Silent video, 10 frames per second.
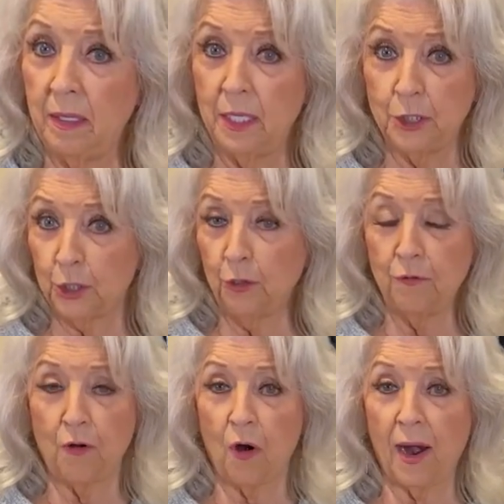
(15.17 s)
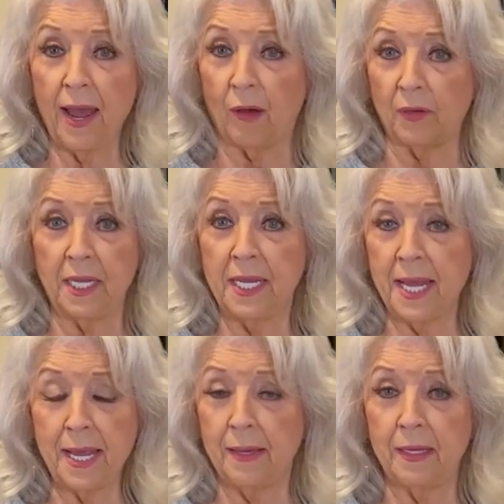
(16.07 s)
It's too far out. He
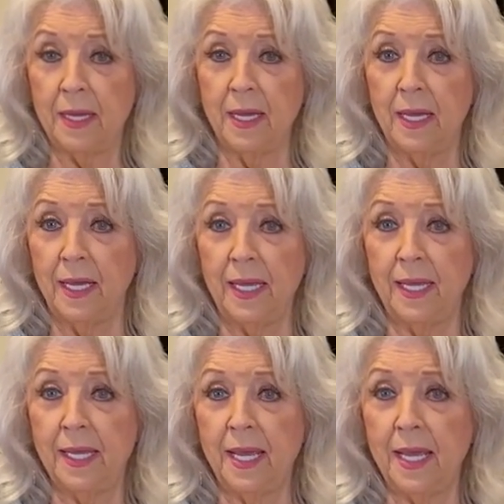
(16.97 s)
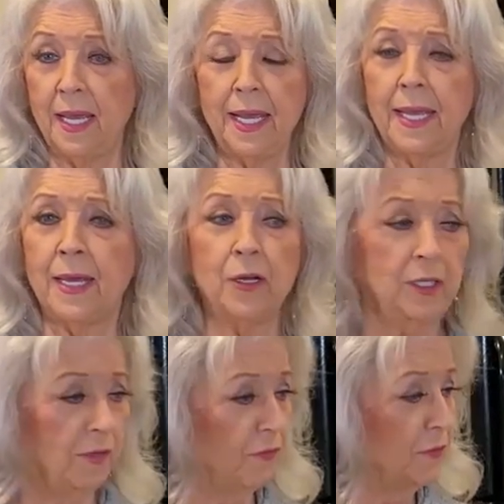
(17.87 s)
can't. He, he
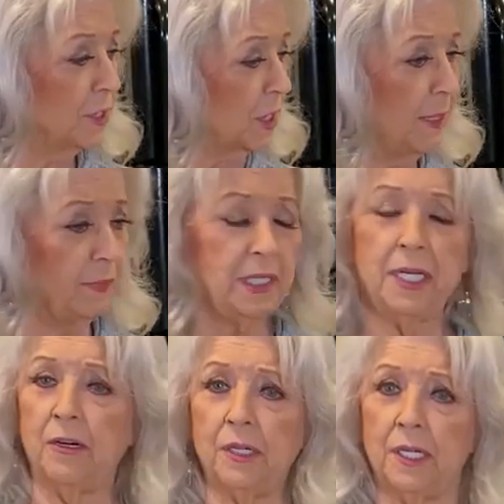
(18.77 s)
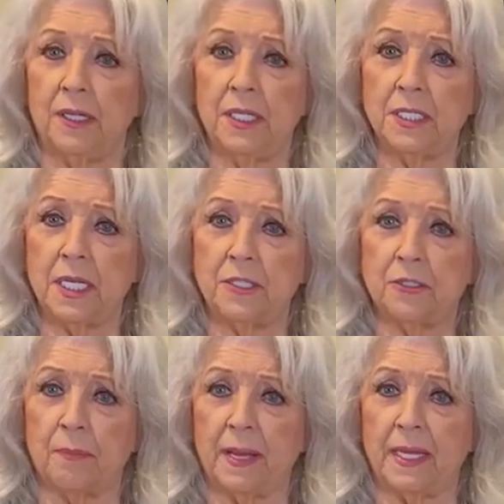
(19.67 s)
couldn't have slipped in here and done these
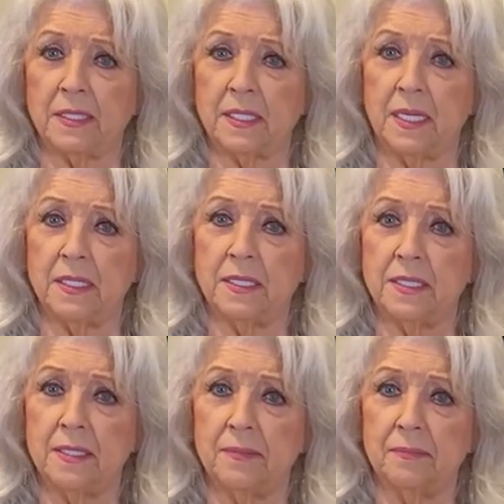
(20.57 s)
Easter baskets.